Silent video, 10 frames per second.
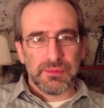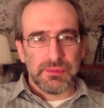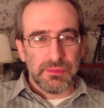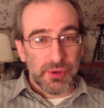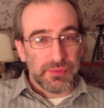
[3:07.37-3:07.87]

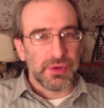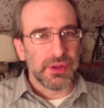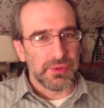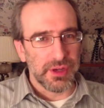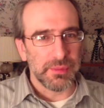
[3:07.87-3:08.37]
more
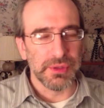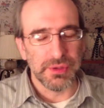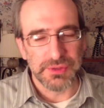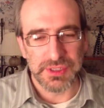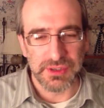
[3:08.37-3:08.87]
frequent
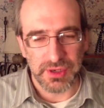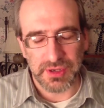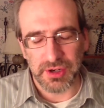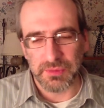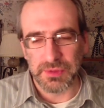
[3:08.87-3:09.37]
uploads here at
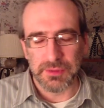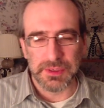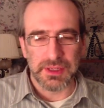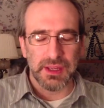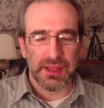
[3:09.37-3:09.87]
Carl
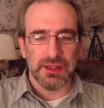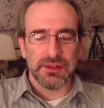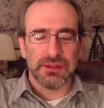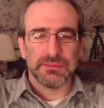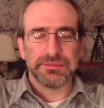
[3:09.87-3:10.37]
Blemming
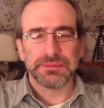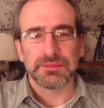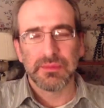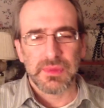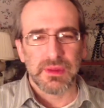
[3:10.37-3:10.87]
and
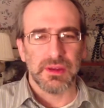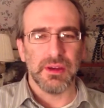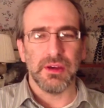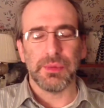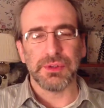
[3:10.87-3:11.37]

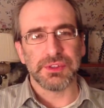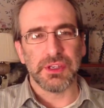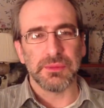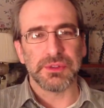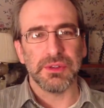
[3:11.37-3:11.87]
posting
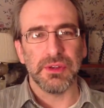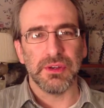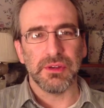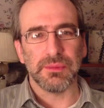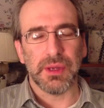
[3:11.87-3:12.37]
them to
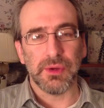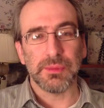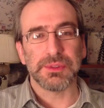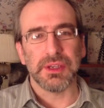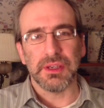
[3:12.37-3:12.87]
my
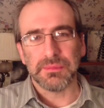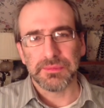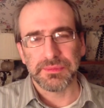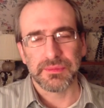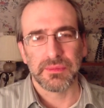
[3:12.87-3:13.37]
website,
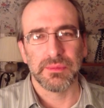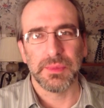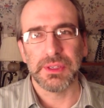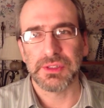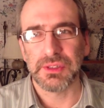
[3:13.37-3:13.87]

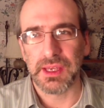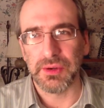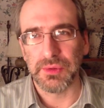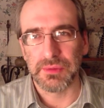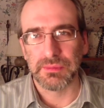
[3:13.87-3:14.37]
basically I
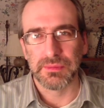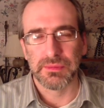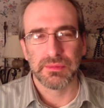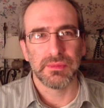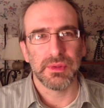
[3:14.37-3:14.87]
would
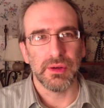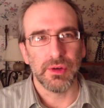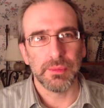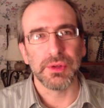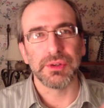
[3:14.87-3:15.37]

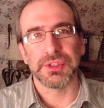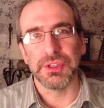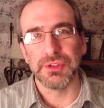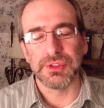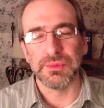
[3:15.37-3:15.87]
upload it to
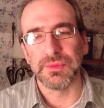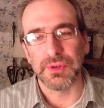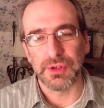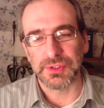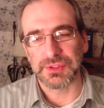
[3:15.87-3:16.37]
YouTube
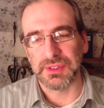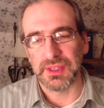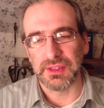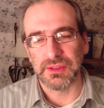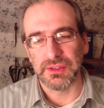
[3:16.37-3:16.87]
first, and
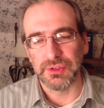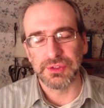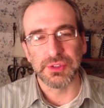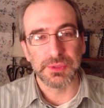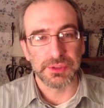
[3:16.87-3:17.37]
then
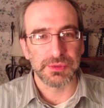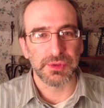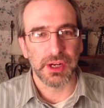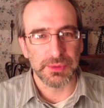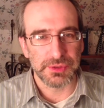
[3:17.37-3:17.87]
YouTube
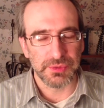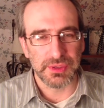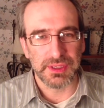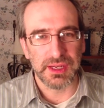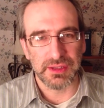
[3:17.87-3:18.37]
subscribers
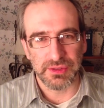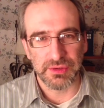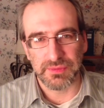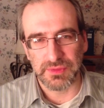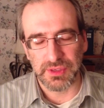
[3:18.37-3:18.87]
would get it in
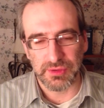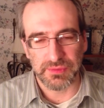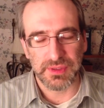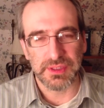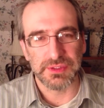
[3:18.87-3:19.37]
their
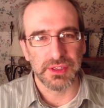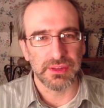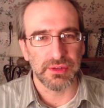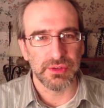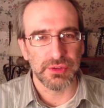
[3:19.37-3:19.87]
feeds on
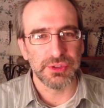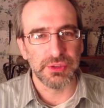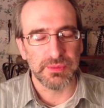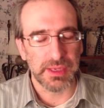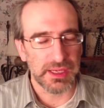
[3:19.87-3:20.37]
their
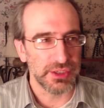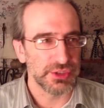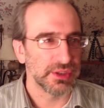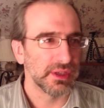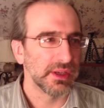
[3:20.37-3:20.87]
YouTube page,